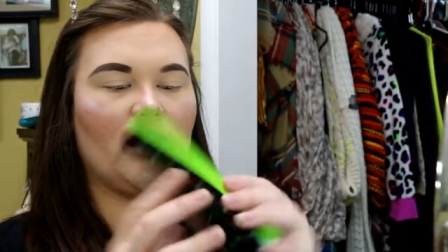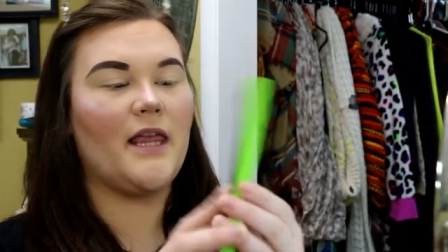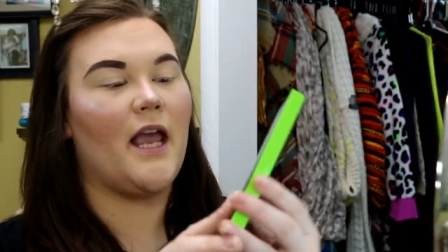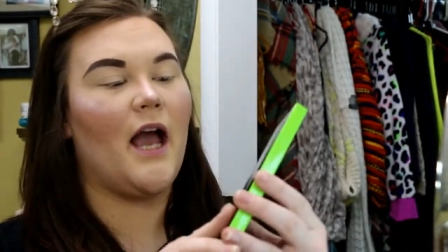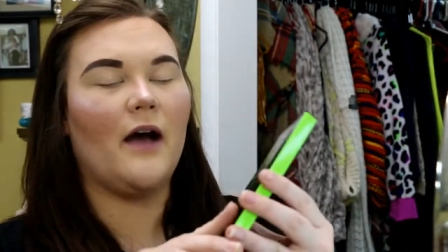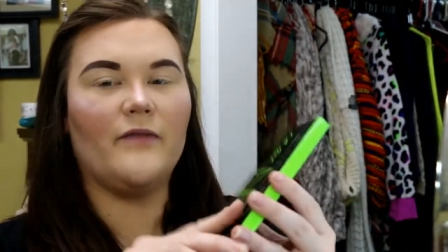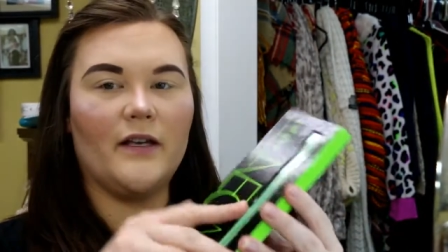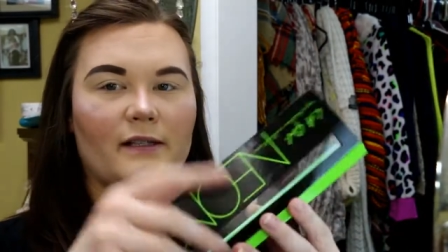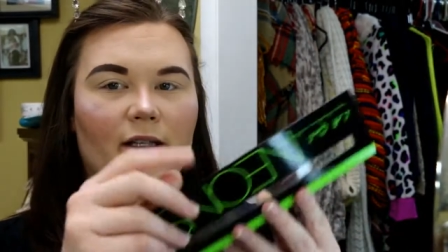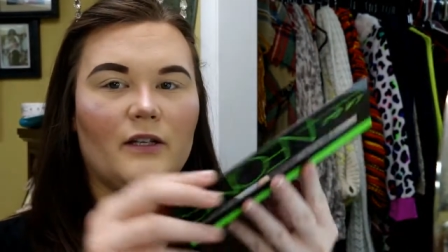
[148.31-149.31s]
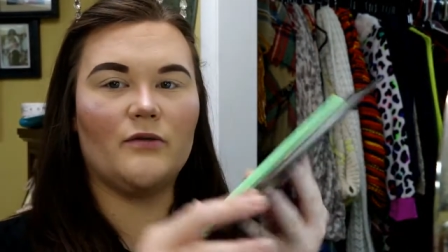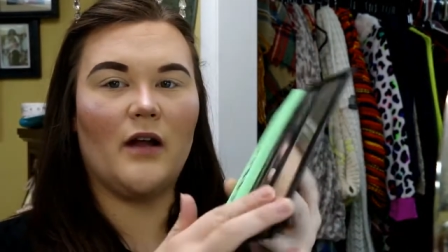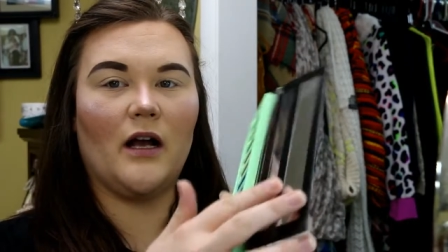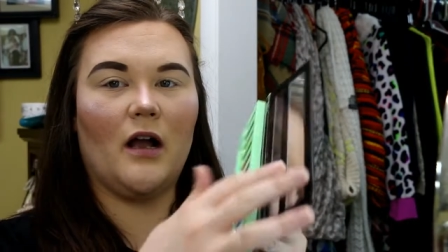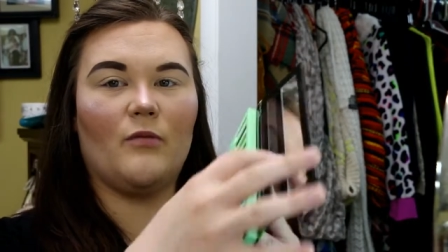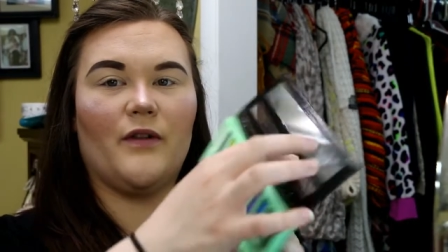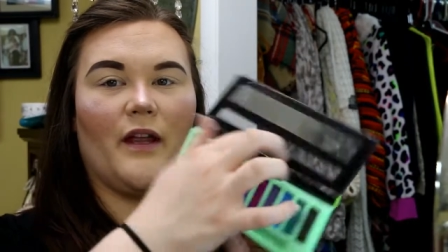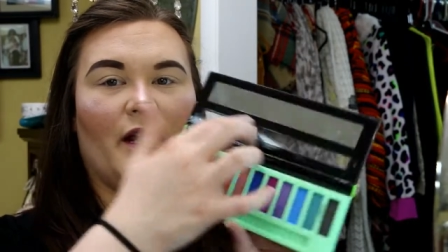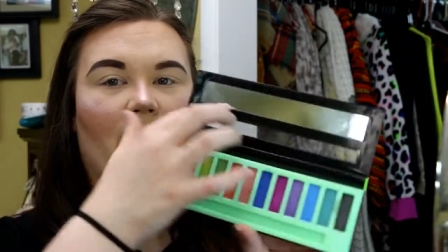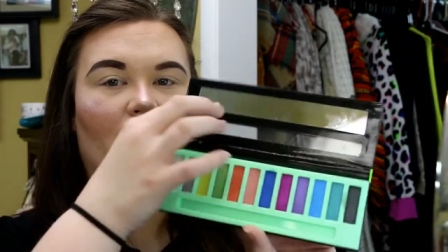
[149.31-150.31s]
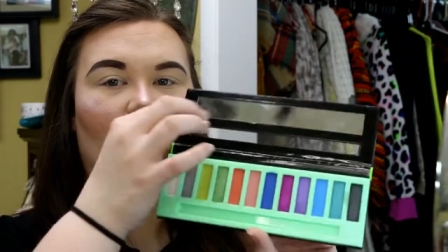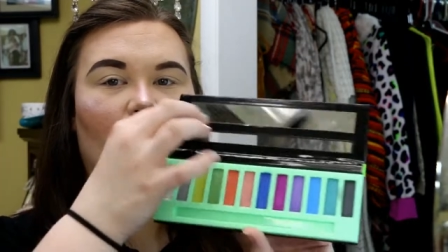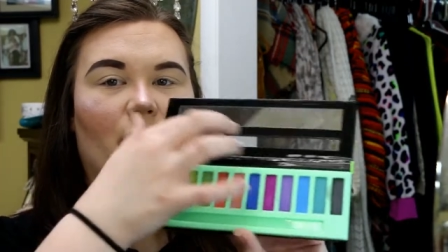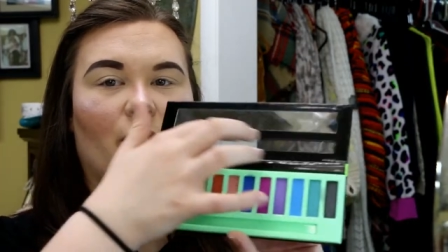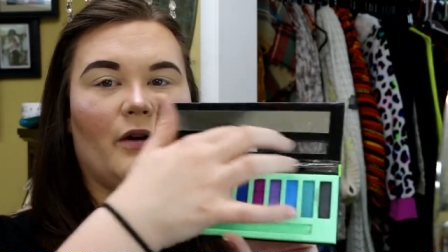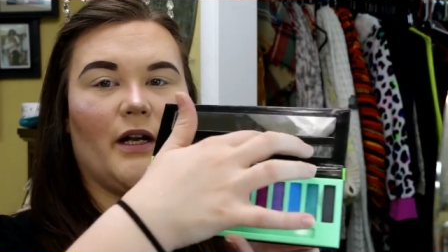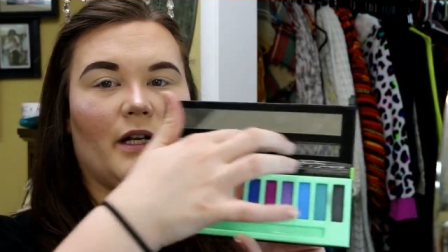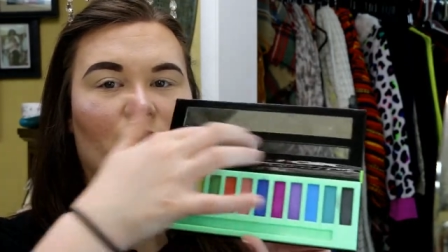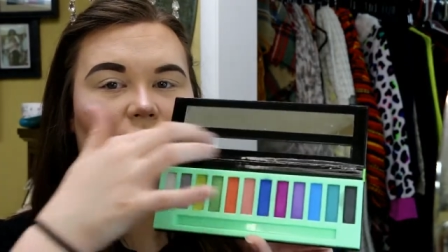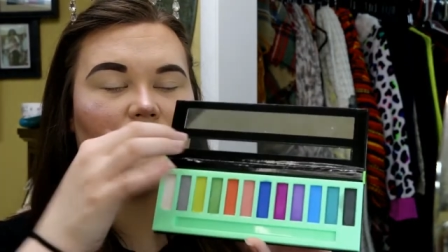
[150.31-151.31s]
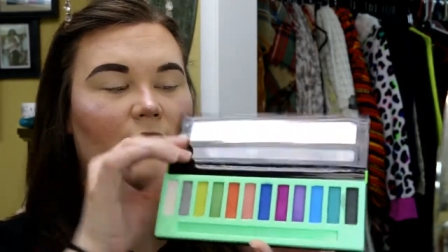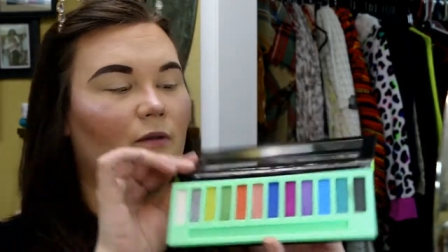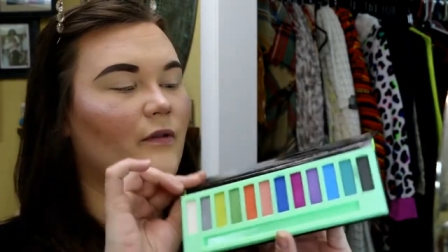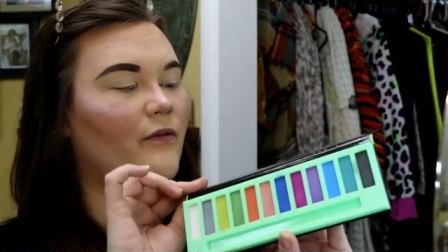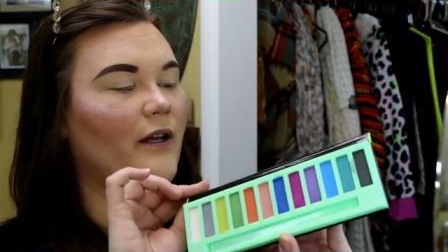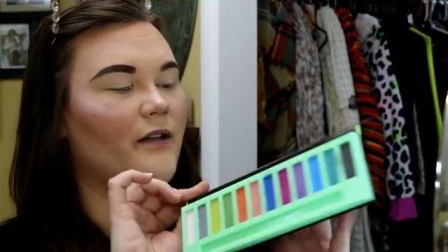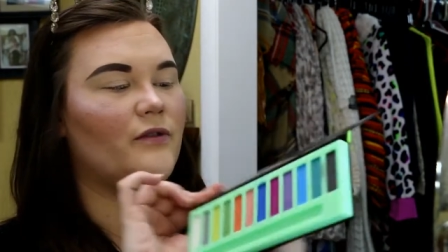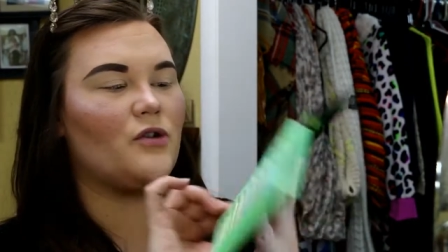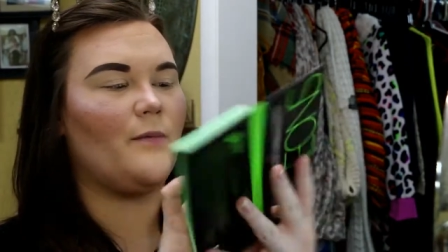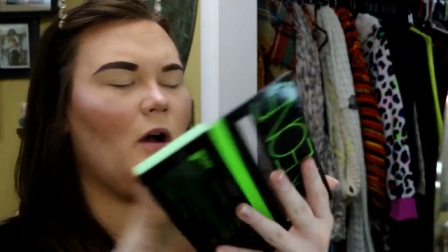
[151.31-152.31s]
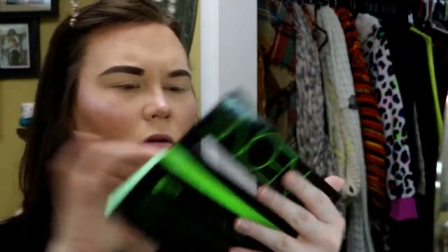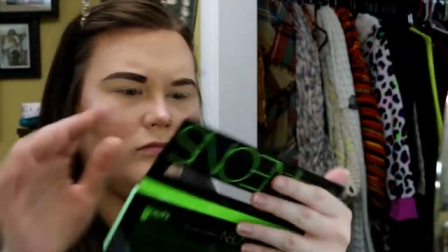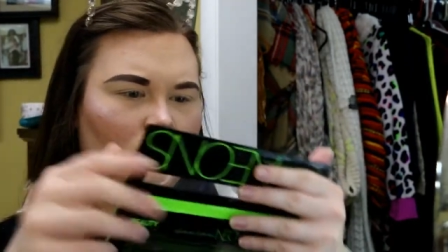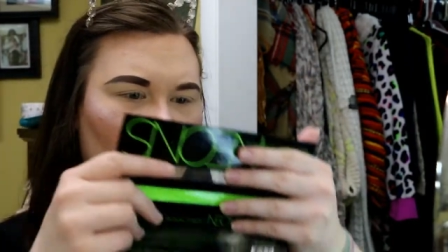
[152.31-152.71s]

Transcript: They obviously do not come with any kind of a mirror. It is just a reflective strip. Oh,